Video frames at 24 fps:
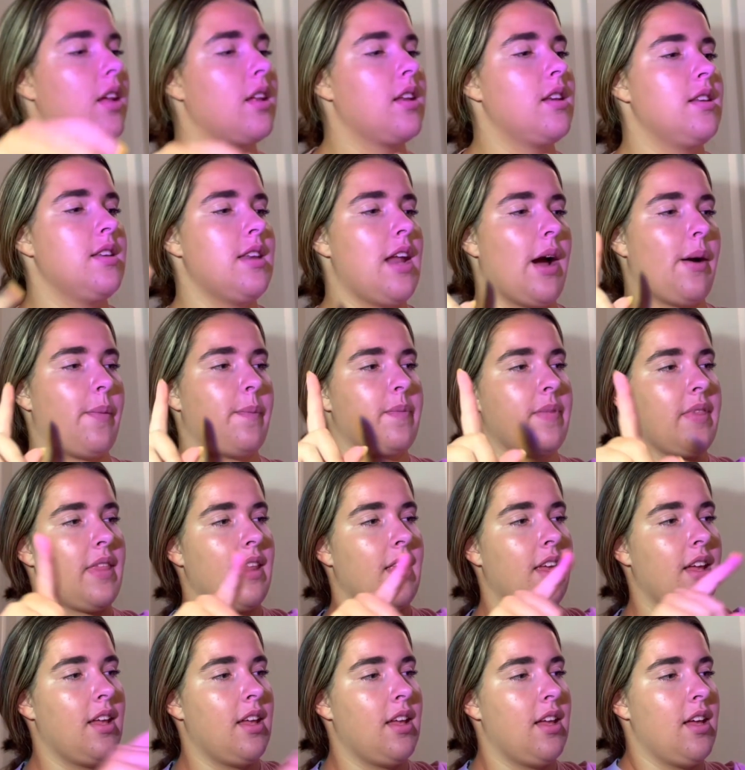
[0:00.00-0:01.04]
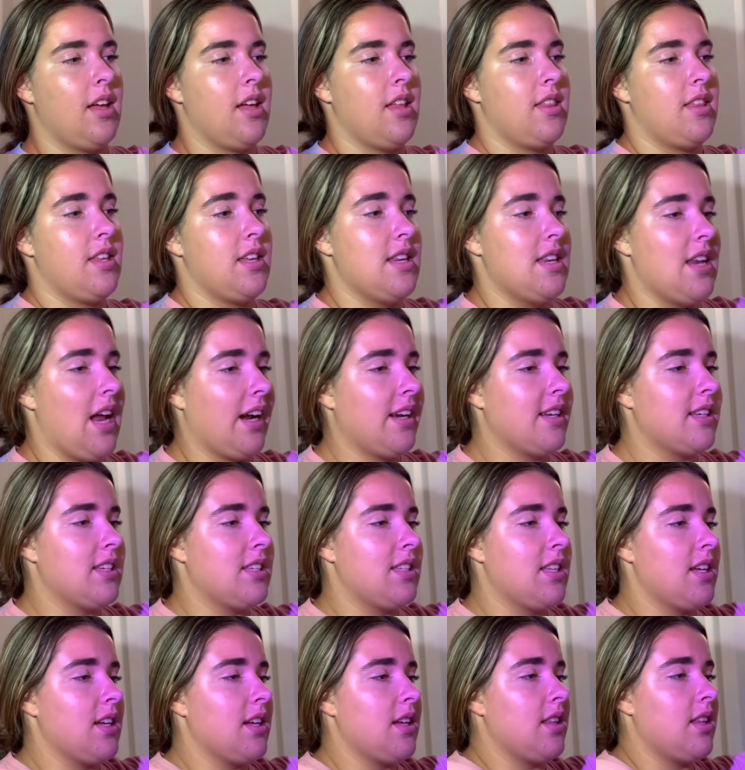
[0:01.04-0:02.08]
Now, the next
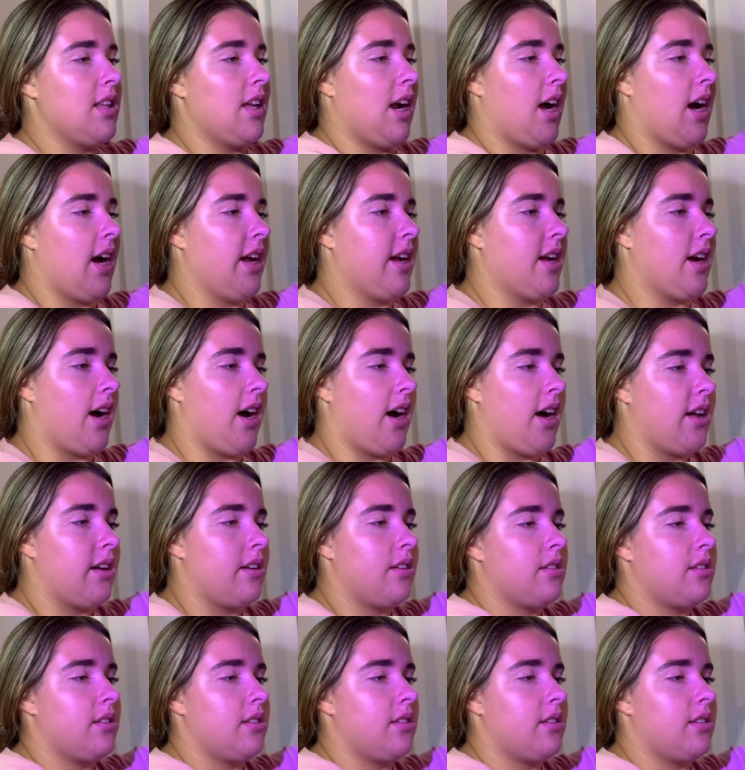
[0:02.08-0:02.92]
thing that I got,